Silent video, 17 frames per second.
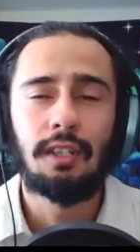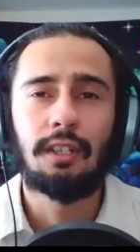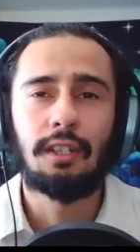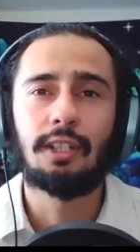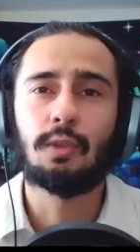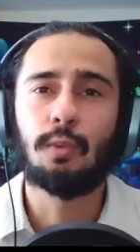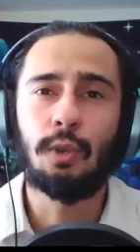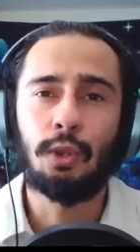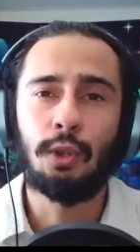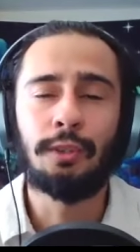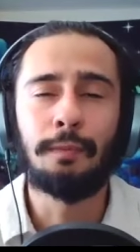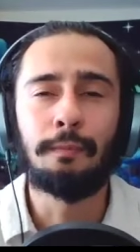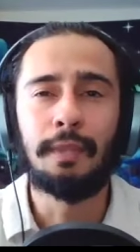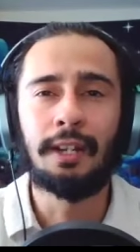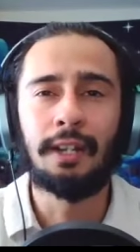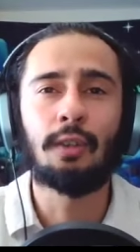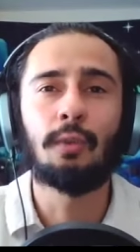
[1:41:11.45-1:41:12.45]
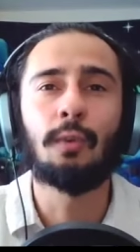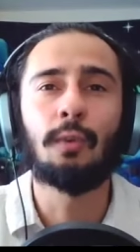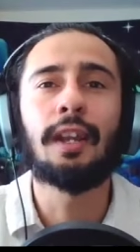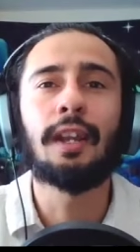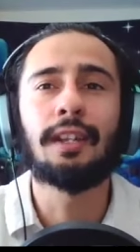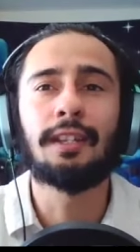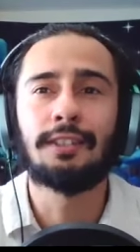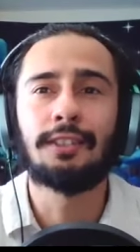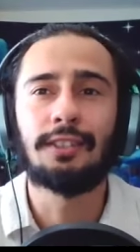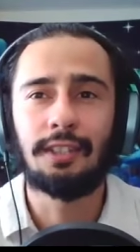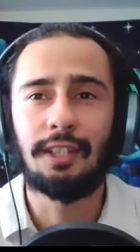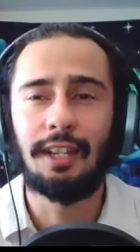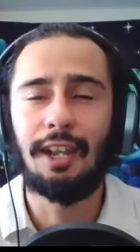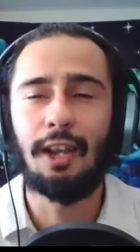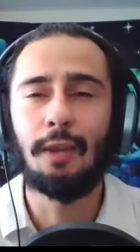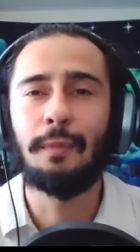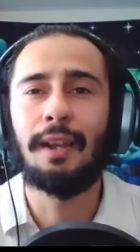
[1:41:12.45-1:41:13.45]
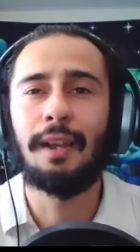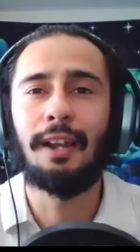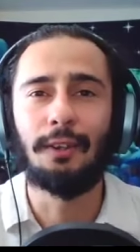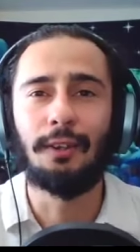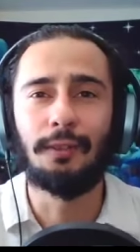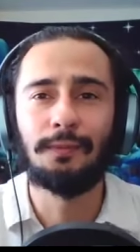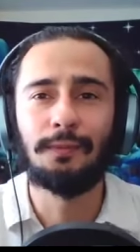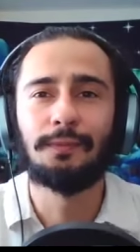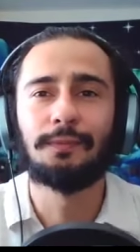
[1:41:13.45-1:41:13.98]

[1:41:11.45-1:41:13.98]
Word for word: this world in bigger ways to help out.